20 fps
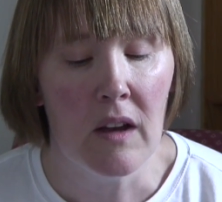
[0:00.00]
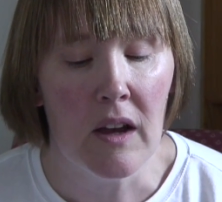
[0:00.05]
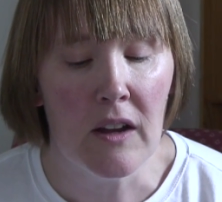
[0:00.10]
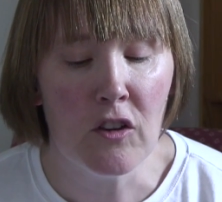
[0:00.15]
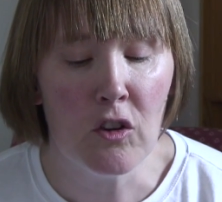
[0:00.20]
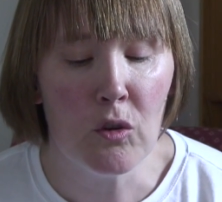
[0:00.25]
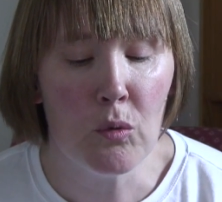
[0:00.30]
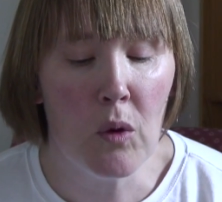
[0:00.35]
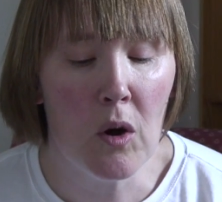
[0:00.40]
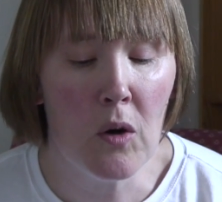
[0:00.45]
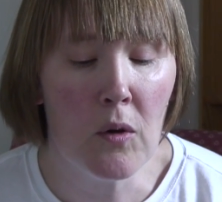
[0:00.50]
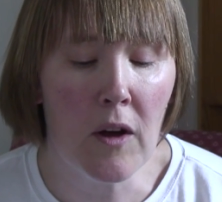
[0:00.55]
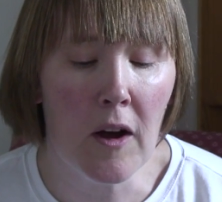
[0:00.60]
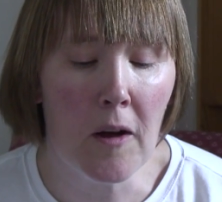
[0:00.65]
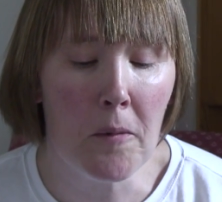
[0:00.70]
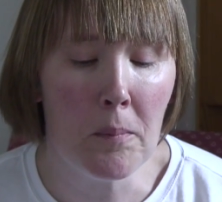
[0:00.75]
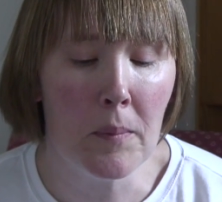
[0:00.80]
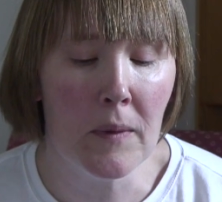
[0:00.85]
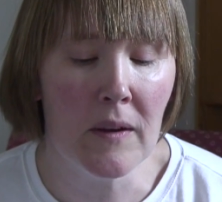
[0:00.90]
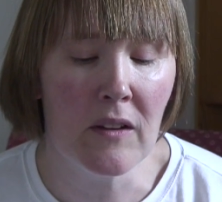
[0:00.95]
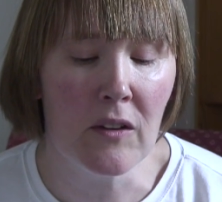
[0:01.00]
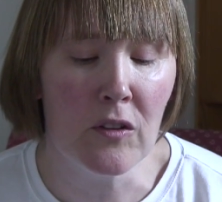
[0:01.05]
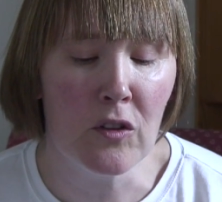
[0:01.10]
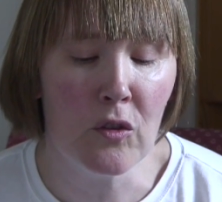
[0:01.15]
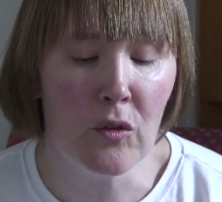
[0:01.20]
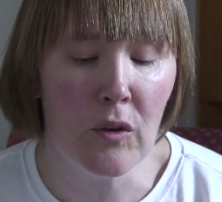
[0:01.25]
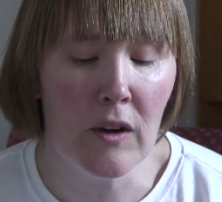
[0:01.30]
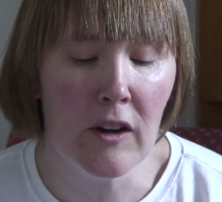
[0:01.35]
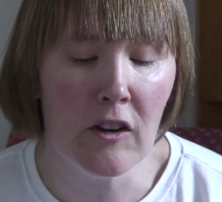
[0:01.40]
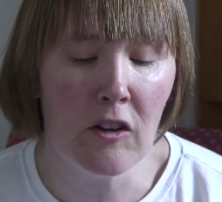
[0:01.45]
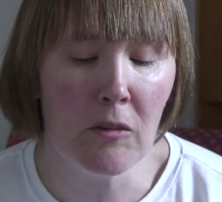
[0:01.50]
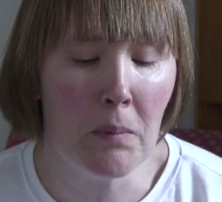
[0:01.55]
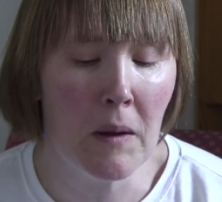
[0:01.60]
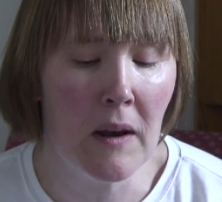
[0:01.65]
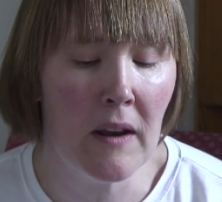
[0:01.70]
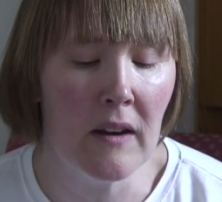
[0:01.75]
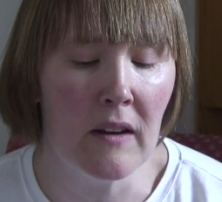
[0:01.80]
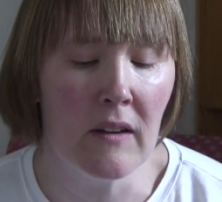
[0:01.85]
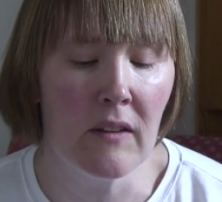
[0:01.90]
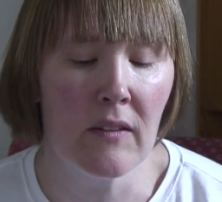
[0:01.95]
and you woke up in a strange
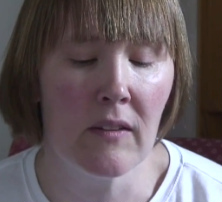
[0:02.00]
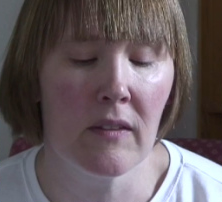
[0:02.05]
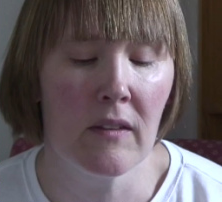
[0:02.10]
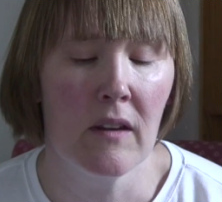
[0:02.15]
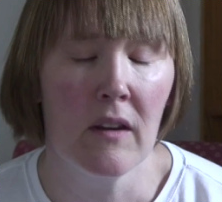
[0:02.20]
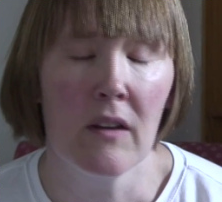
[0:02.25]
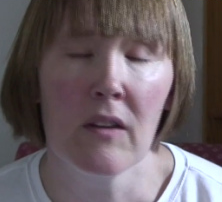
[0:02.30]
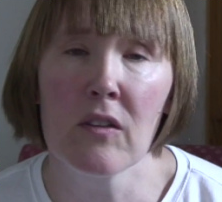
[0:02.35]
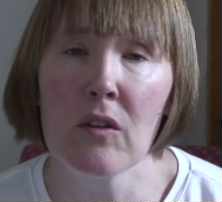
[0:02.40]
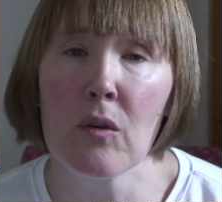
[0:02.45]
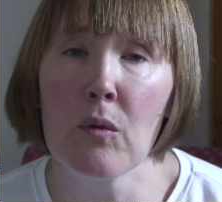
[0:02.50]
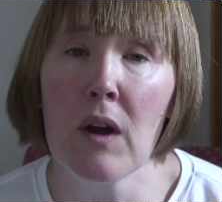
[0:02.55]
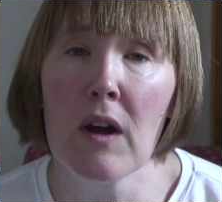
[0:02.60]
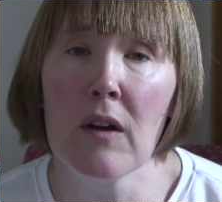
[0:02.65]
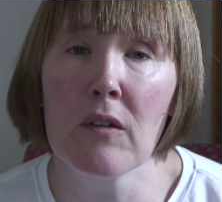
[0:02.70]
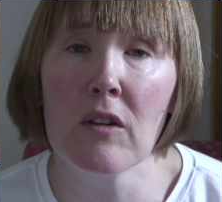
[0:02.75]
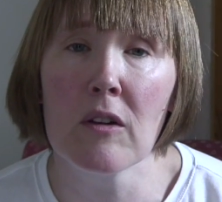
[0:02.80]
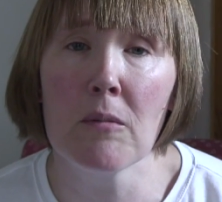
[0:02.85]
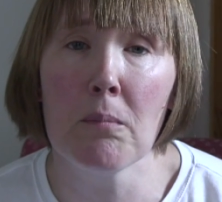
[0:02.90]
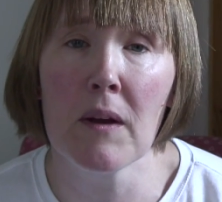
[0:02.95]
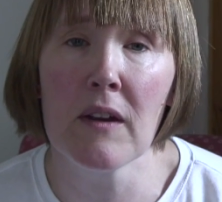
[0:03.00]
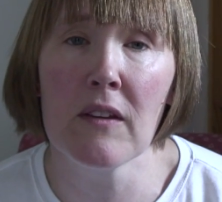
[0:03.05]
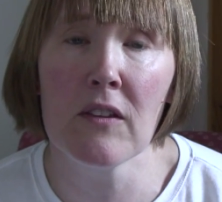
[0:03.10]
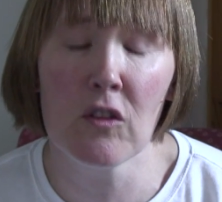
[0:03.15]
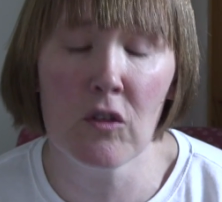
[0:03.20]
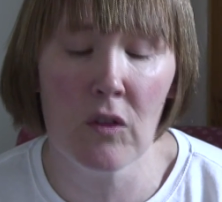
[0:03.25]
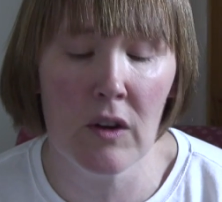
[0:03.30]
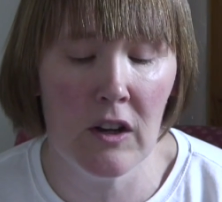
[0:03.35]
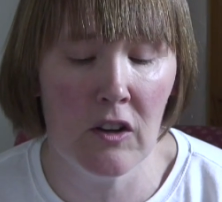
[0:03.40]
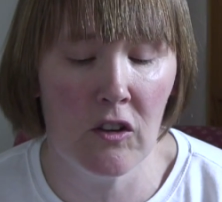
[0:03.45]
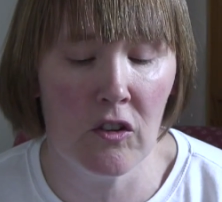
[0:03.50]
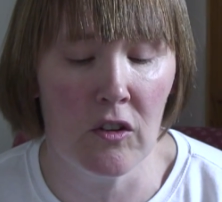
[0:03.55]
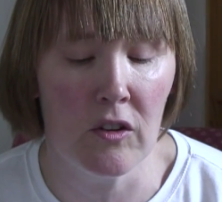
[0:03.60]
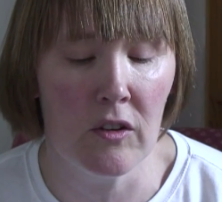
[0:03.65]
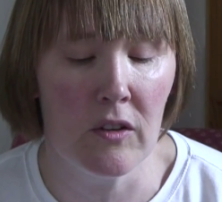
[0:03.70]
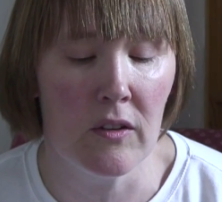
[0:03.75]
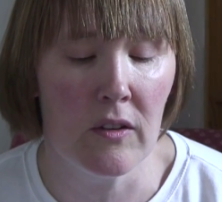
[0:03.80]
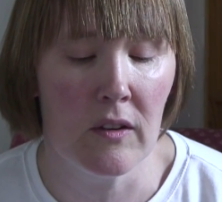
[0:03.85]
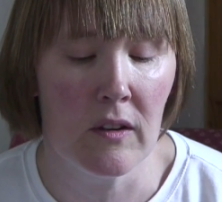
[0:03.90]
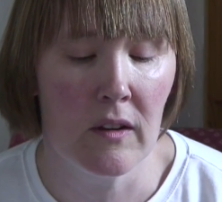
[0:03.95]
place, surrounded by
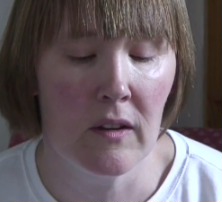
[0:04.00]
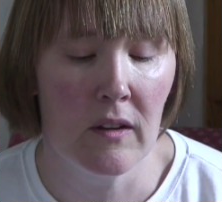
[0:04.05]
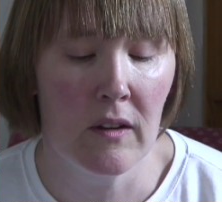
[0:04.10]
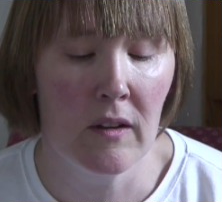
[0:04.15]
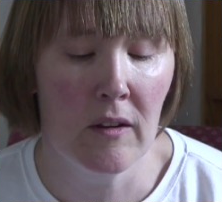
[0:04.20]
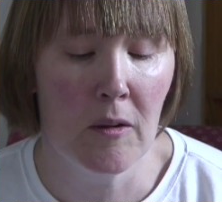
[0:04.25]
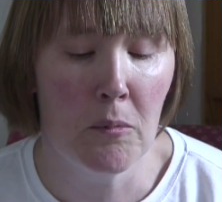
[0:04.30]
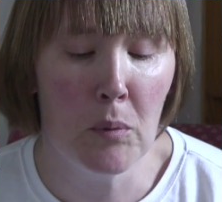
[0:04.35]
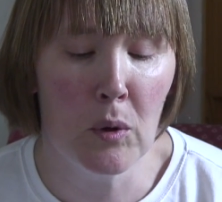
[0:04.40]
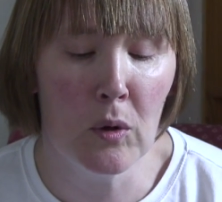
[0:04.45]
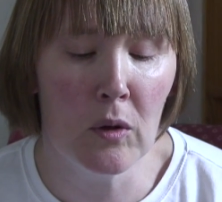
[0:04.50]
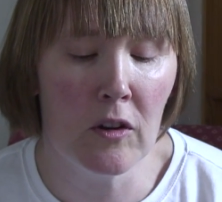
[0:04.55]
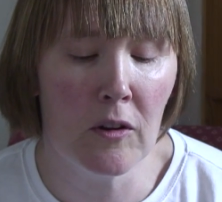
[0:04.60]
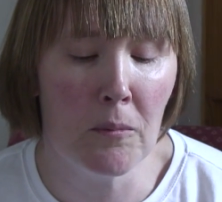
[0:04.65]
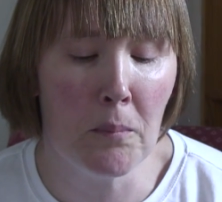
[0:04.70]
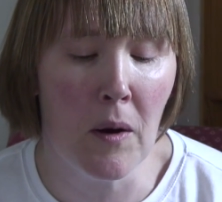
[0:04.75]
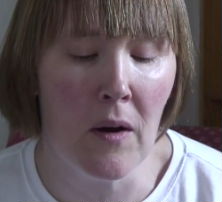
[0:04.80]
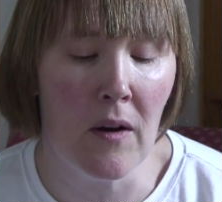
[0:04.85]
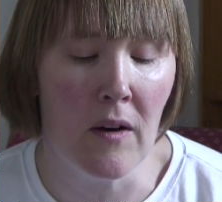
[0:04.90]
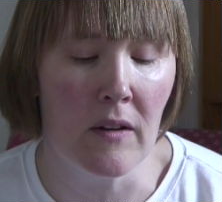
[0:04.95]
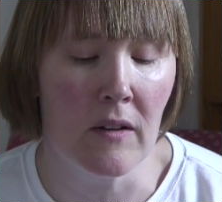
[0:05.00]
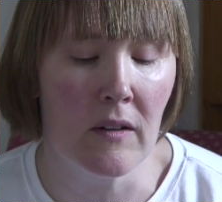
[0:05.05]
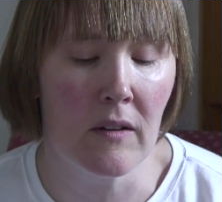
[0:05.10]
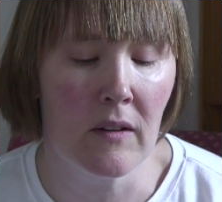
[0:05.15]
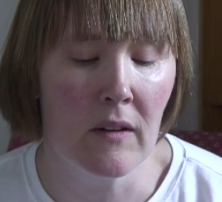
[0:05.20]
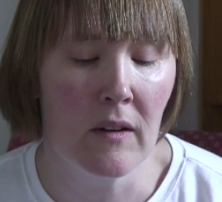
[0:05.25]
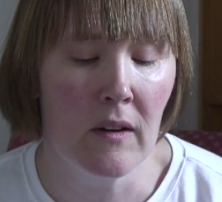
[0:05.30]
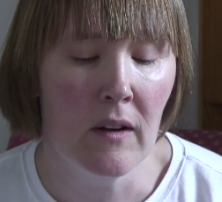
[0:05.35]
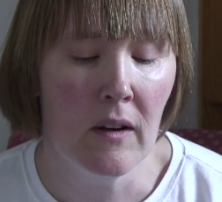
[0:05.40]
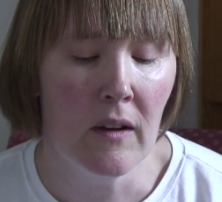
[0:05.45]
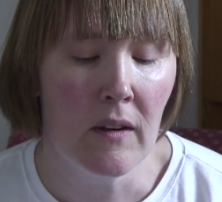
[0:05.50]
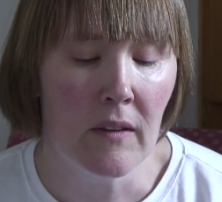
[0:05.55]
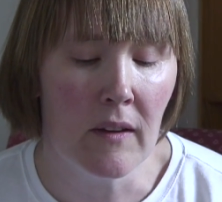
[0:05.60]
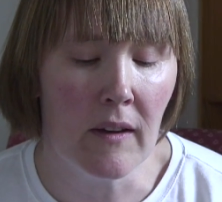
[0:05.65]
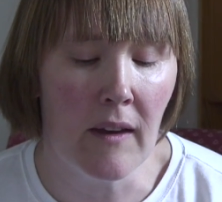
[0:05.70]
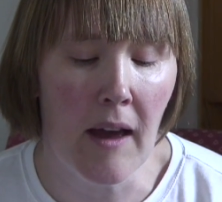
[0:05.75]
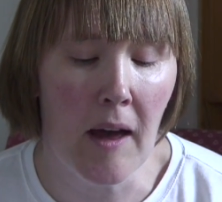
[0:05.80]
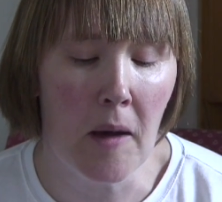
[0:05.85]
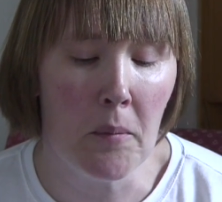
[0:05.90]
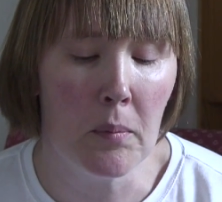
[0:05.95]
strangers, pulled apart,
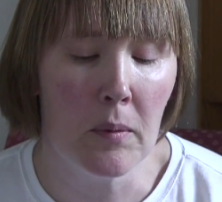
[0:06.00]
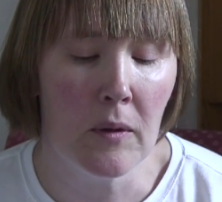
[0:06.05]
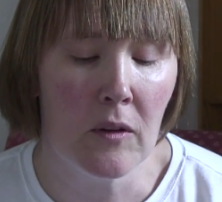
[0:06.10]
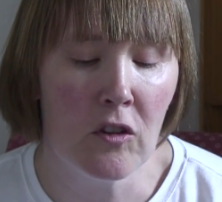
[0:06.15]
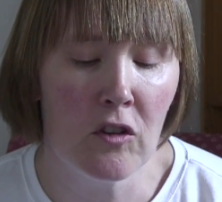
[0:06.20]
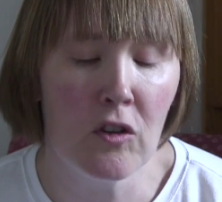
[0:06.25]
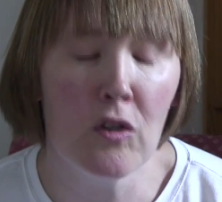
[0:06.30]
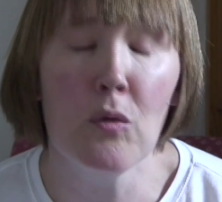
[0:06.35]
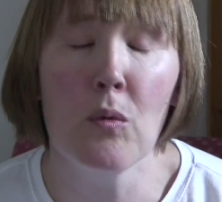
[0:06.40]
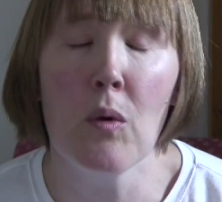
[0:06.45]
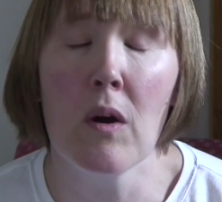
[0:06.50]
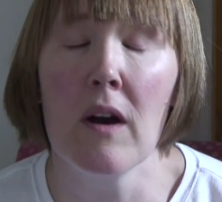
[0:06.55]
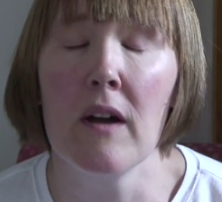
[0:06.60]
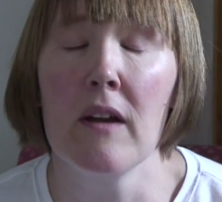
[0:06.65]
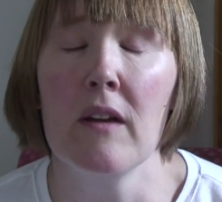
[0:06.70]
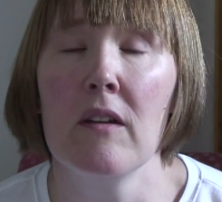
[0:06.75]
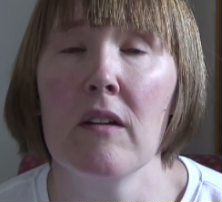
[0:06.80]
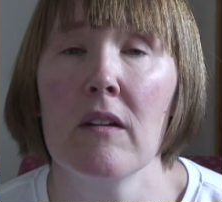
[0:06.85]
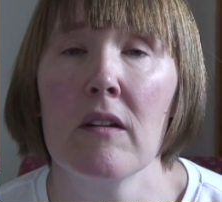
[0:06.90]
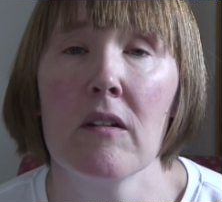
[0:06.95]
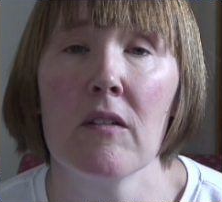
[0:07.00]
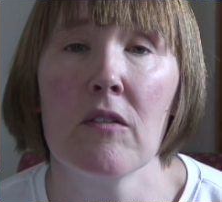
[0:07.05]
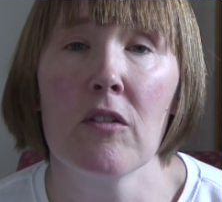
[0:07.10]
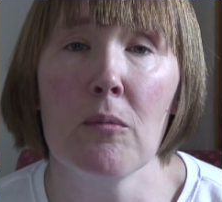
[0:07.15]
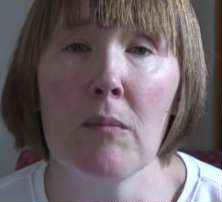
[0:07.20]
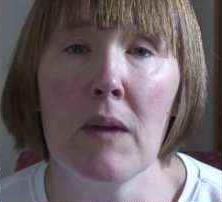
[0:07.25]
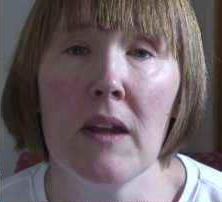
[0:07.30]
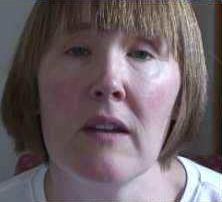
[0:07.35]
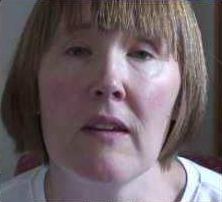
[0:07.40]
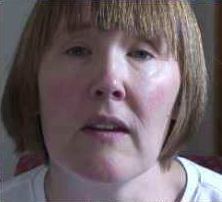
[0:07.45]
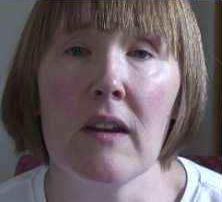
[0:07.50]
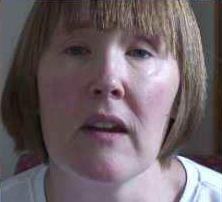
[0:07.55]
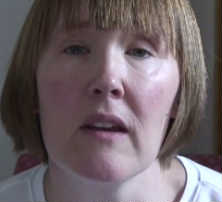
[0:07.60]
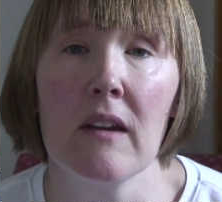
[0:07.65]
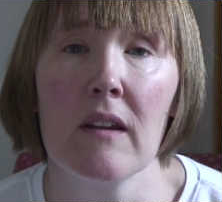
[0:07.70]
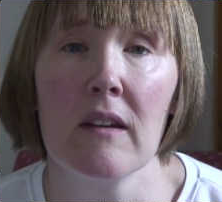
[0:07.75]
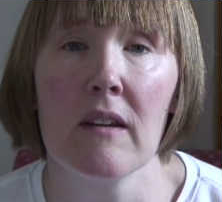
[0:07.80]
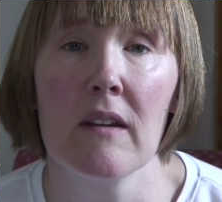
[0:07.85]
the gap too wide for mending.